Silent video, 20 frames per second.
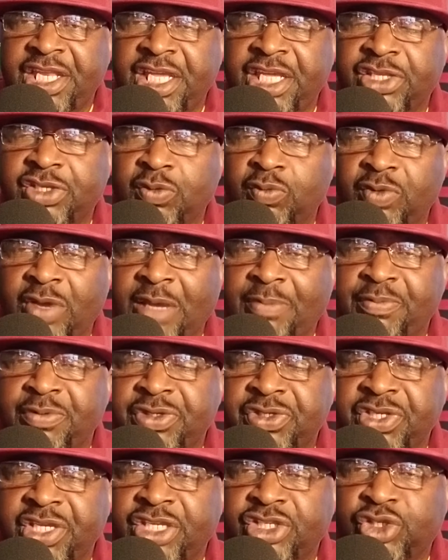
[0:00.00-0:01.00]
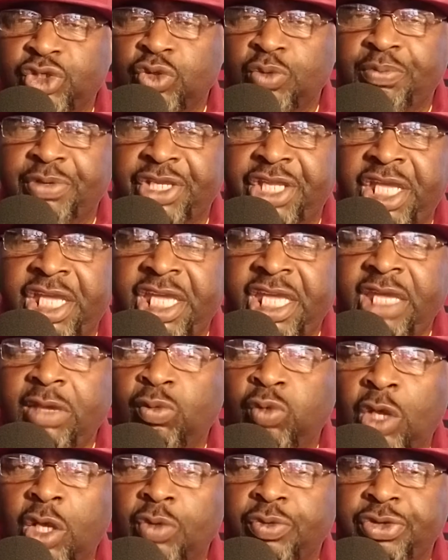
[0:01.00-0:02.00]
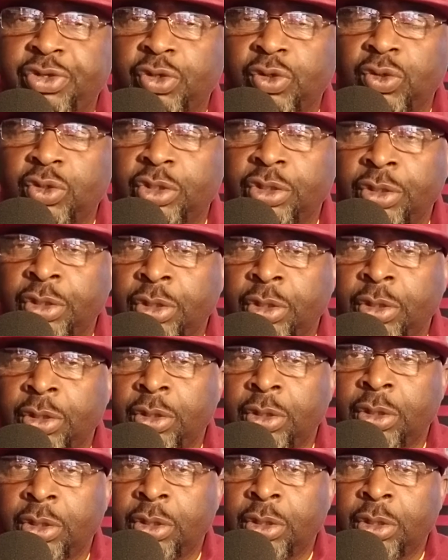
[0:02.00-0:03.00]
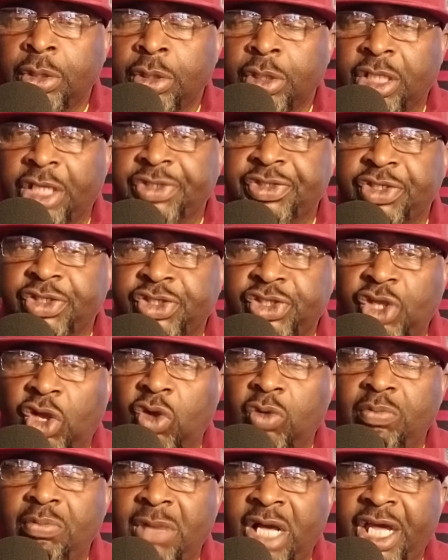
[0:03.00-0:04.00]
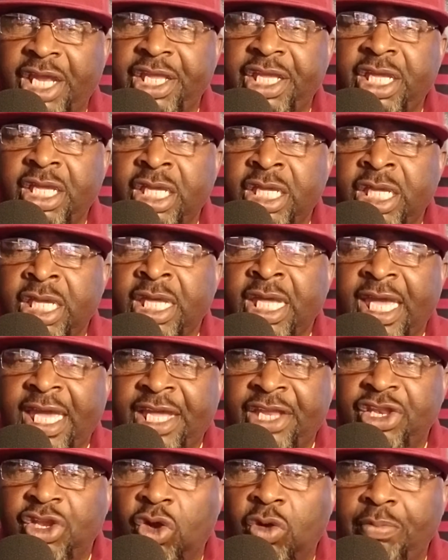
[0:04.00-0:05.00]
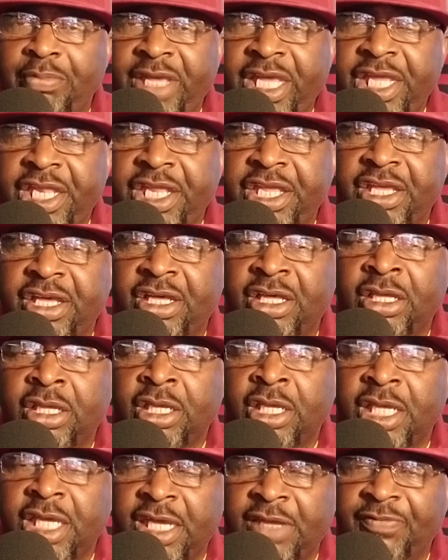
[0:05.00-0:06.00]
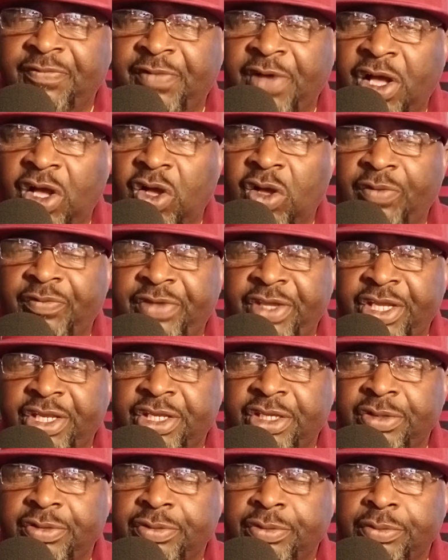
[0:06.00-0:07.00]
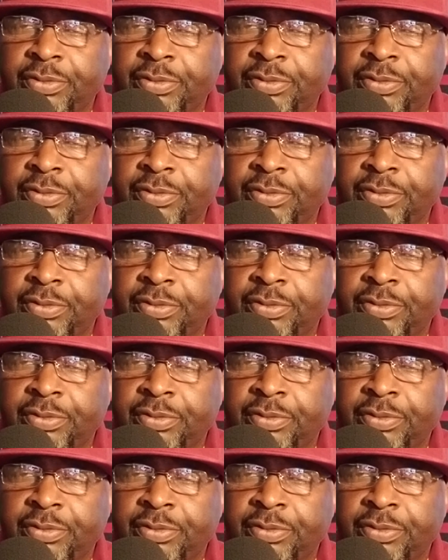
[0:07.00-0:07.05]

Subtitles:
there to represent you, but he won't do it. Because there's no money and no media involved in it.